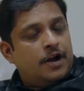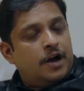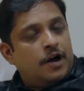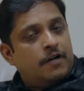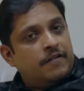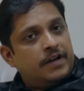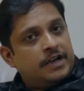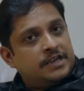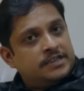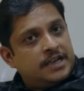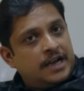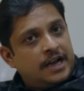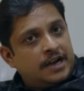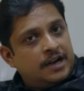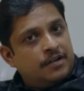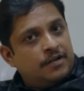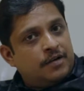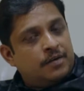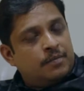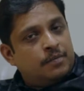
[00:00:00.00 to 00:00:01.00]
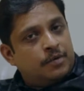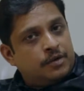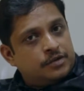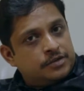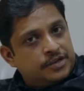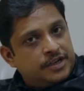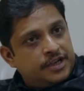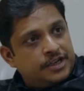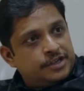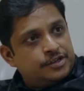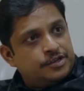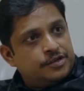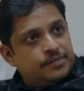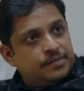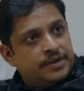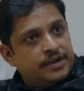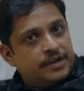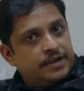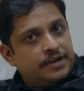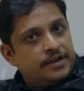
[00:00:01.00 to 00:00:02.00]
how exactly your books needs to
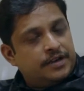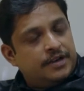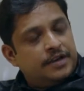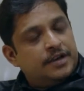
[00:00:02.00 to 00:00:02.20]
be,